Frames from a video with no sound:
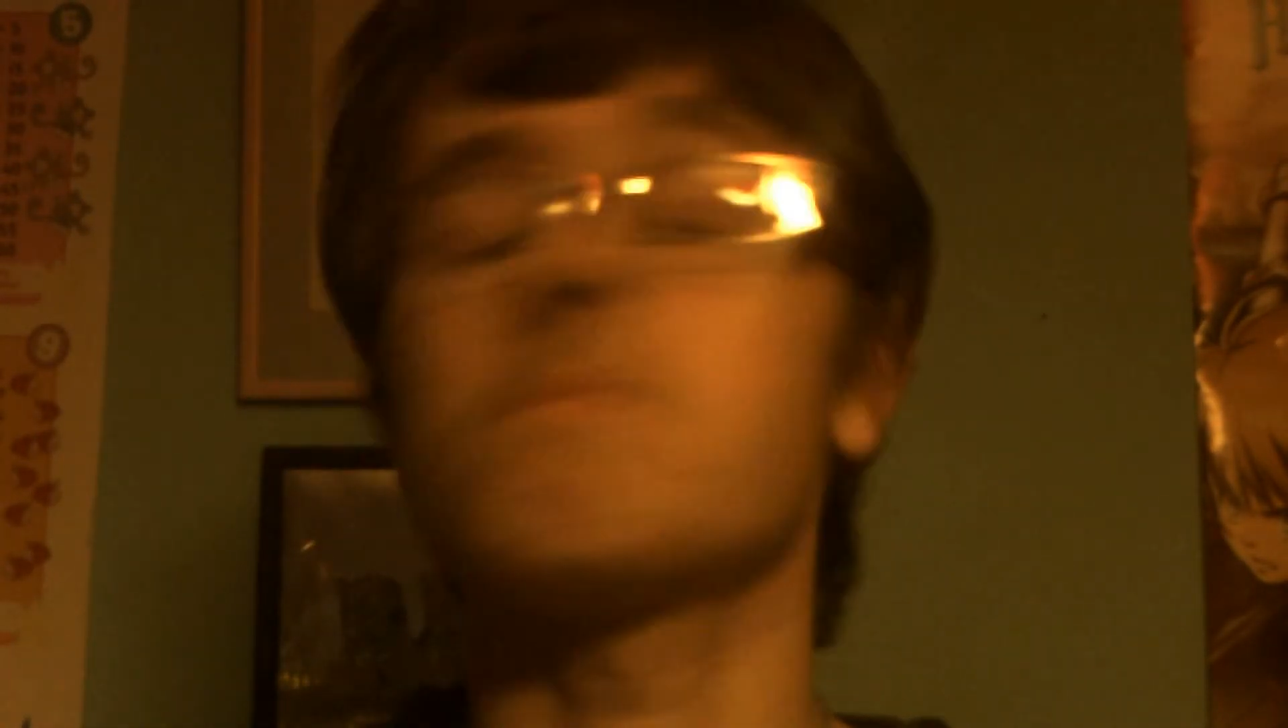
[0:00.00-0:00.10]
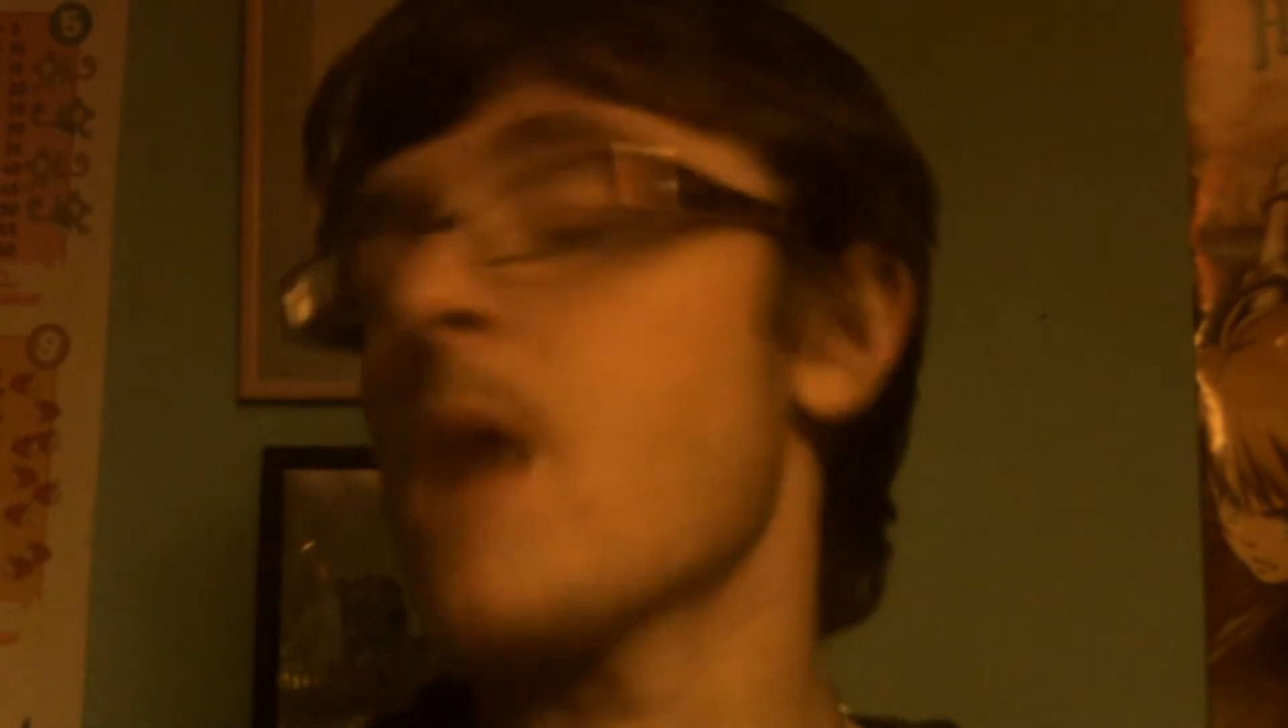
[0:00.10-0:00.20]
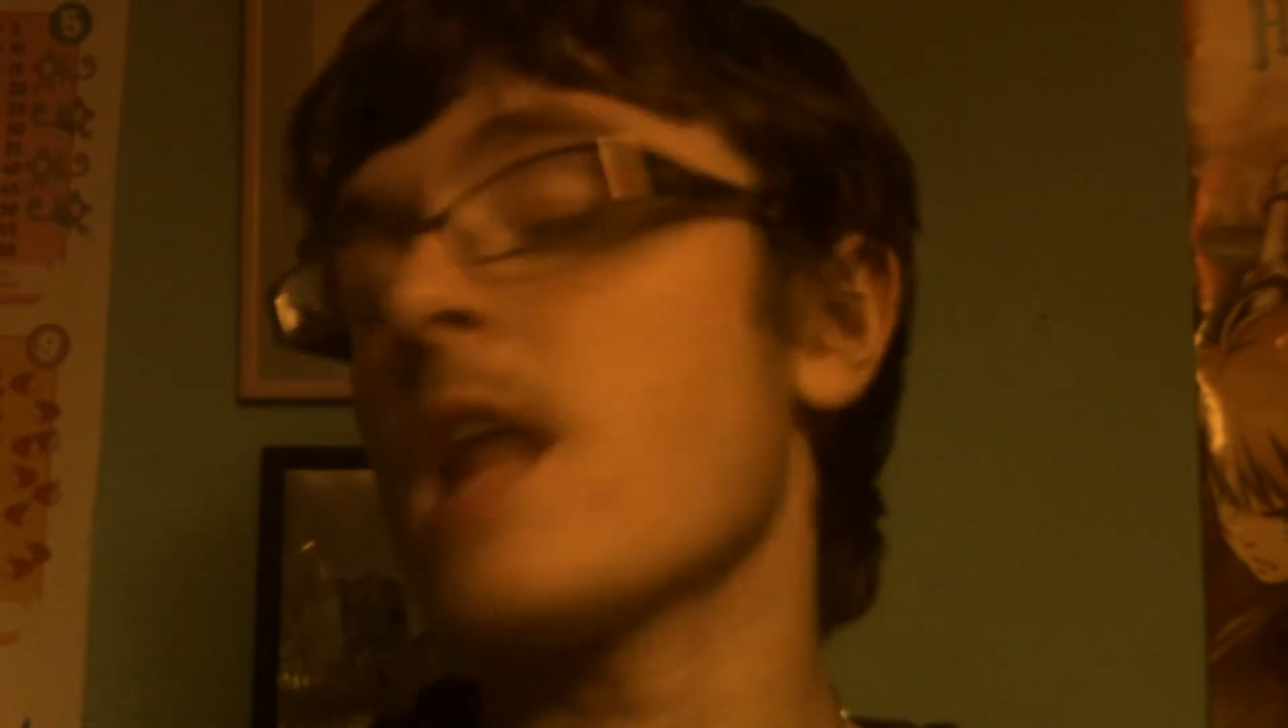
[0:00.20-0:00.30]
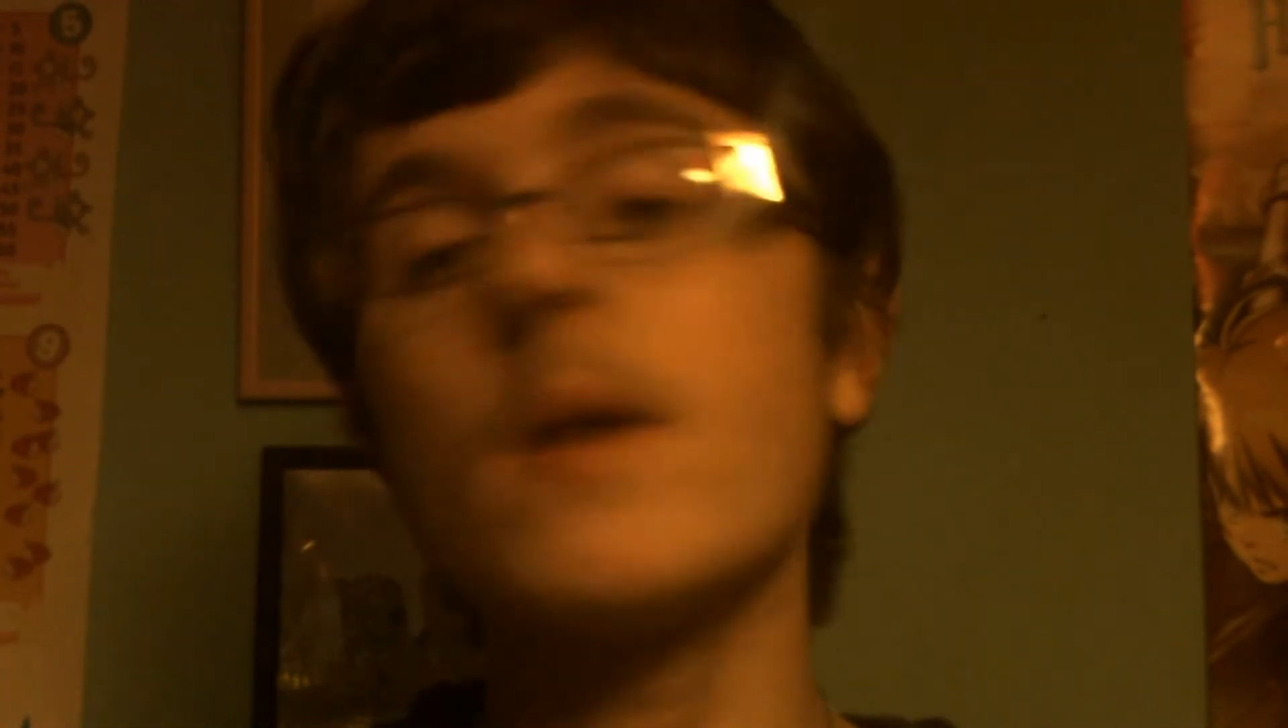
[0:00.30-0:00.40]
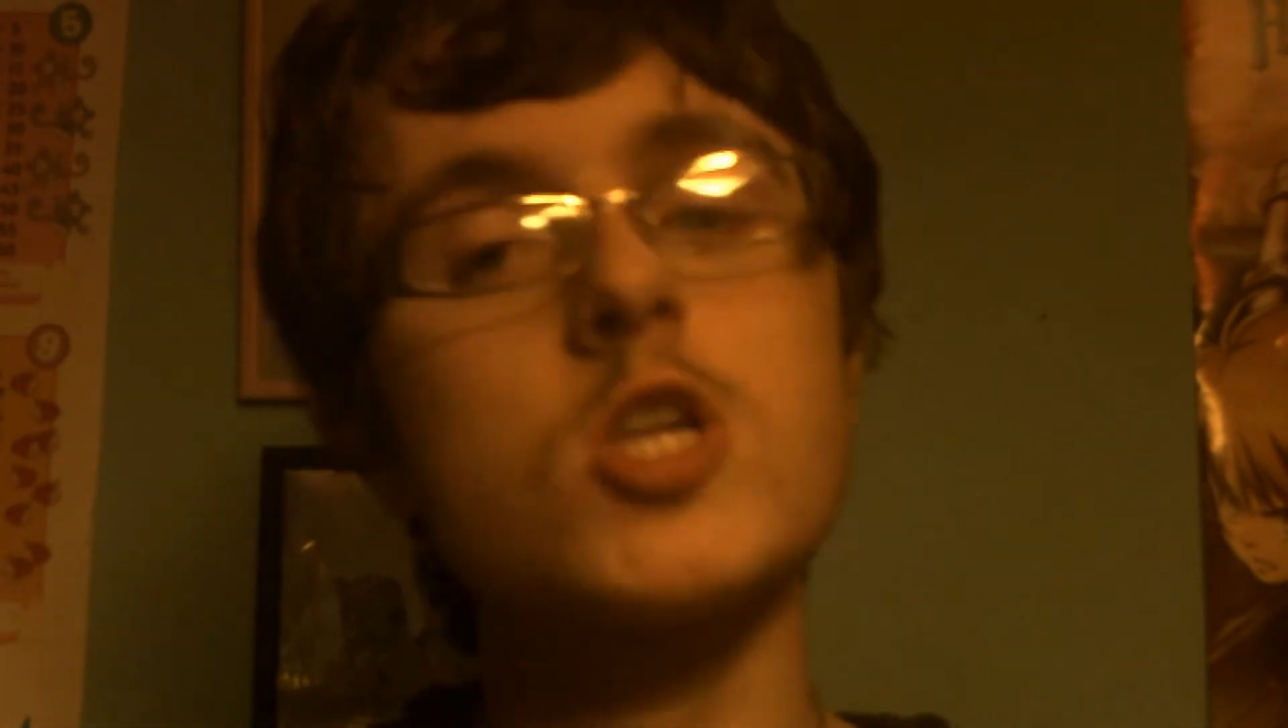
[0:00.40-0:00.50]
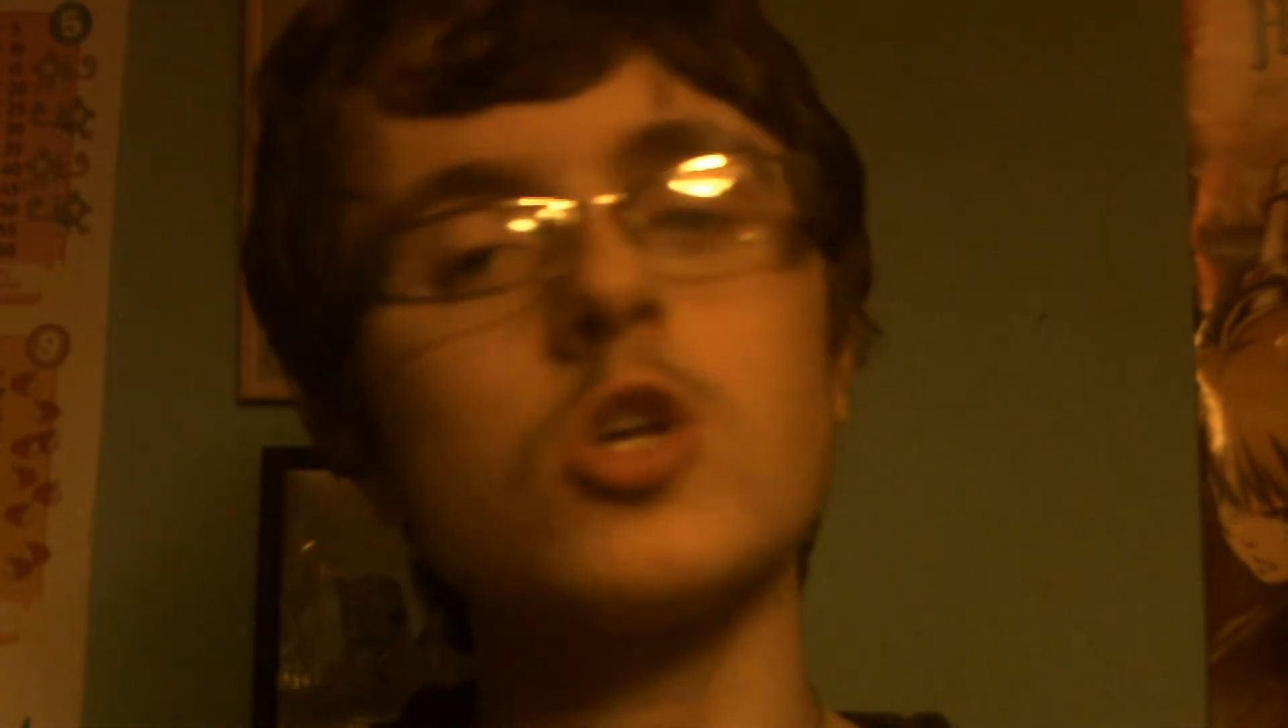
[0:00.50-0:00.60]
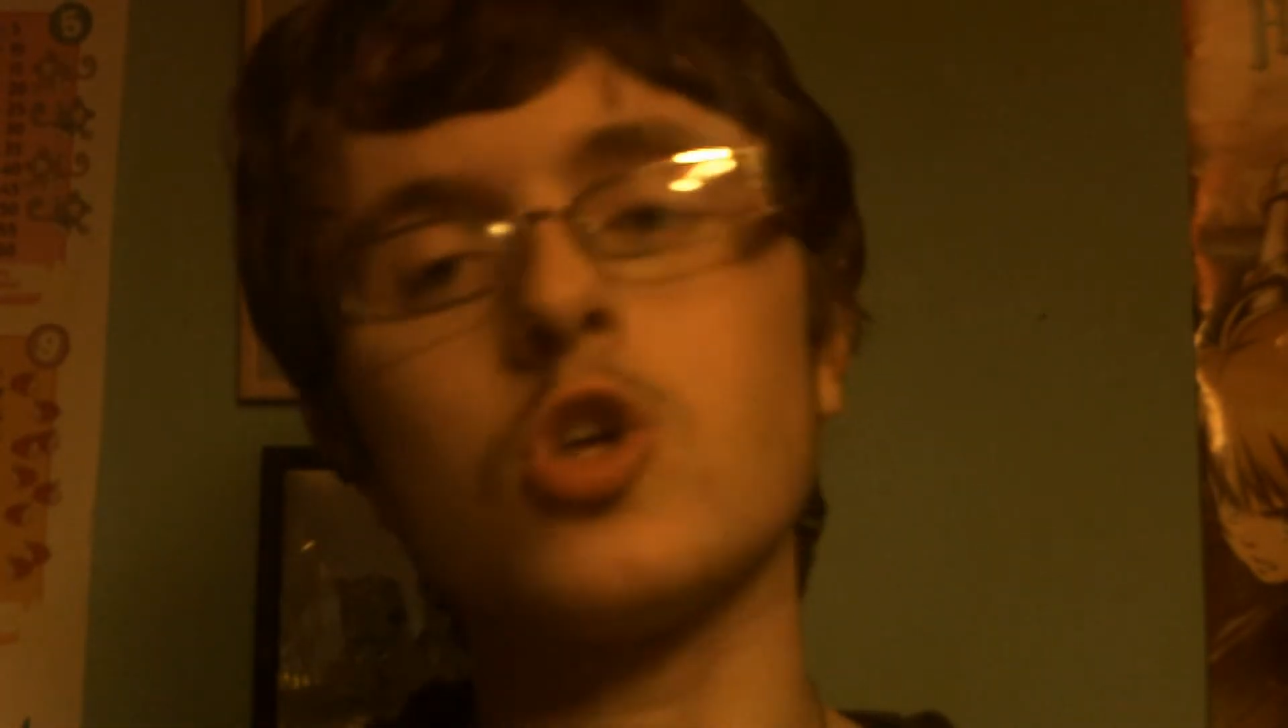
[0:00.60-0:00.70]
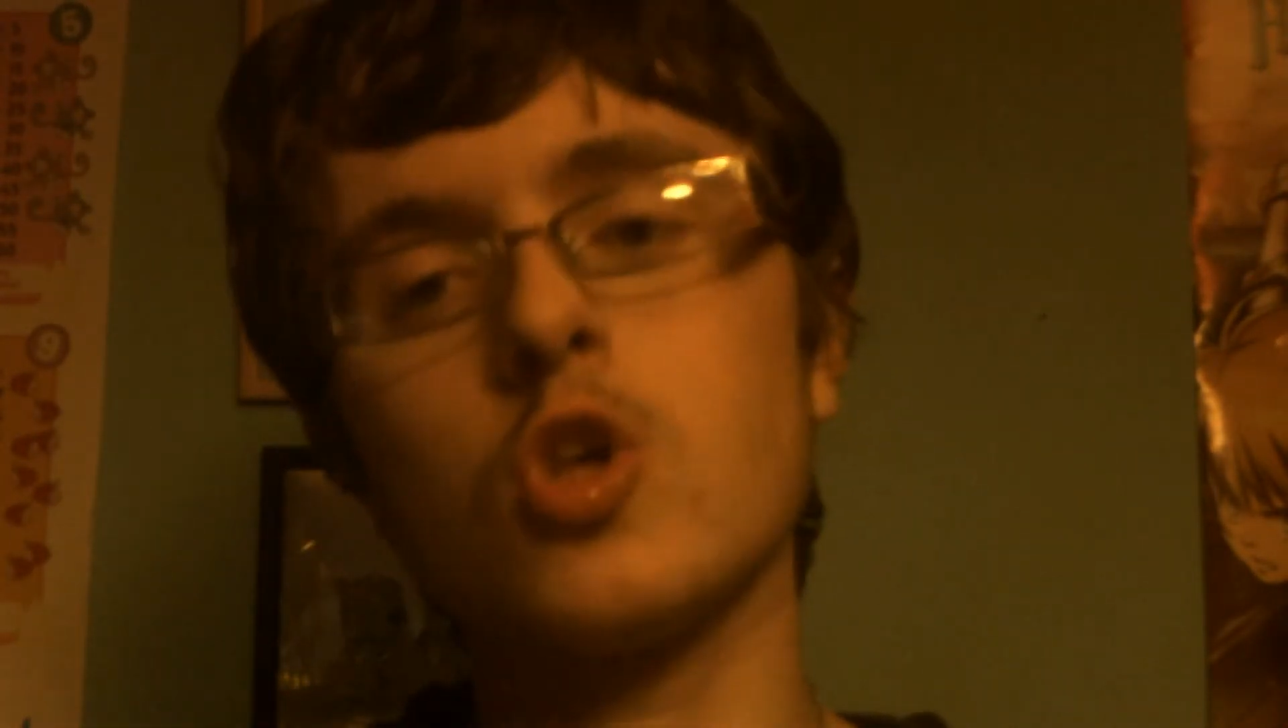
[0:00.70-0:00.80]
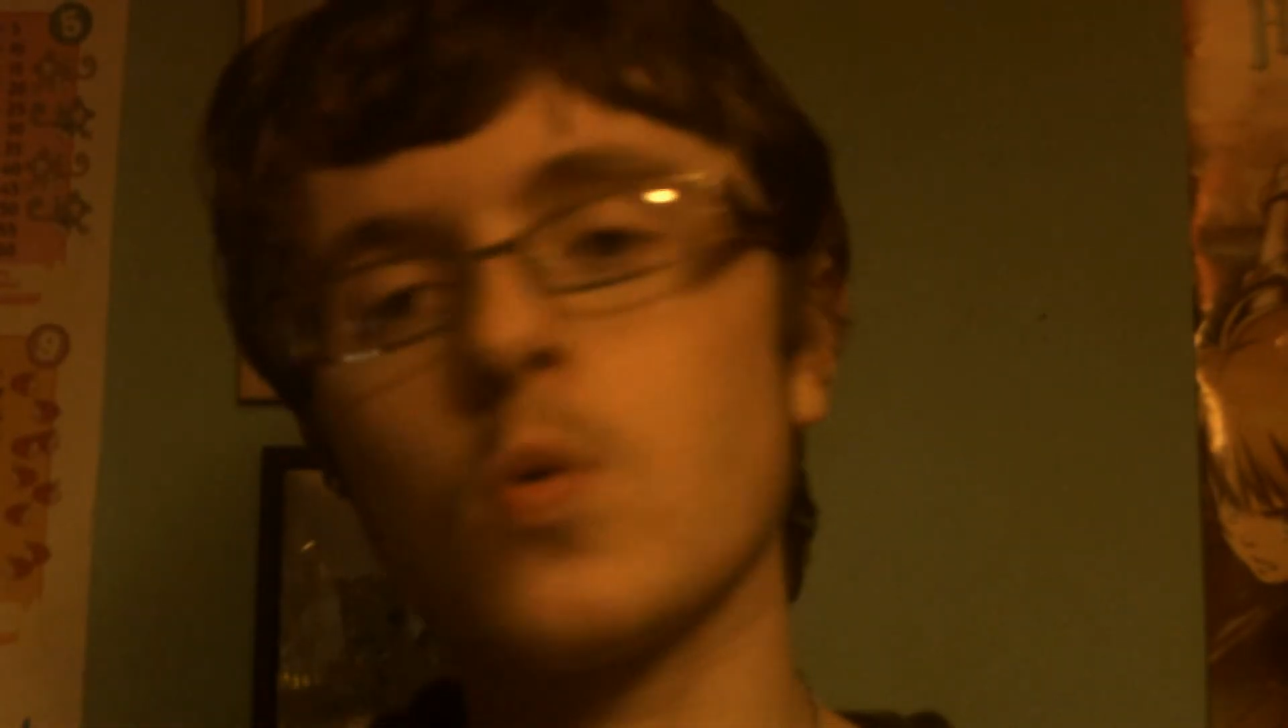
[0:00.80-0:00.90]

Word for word: animation